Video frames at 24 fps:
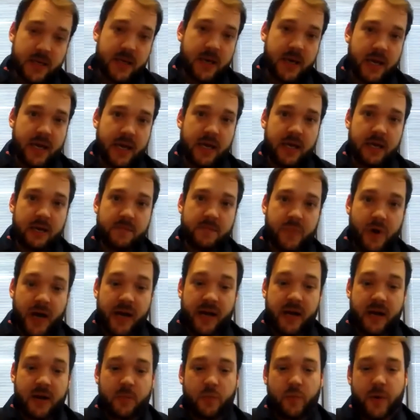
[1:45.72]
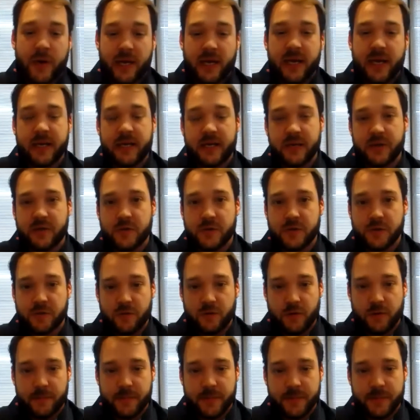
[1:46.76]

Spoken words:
and Biodiversity Wetland Interest Group.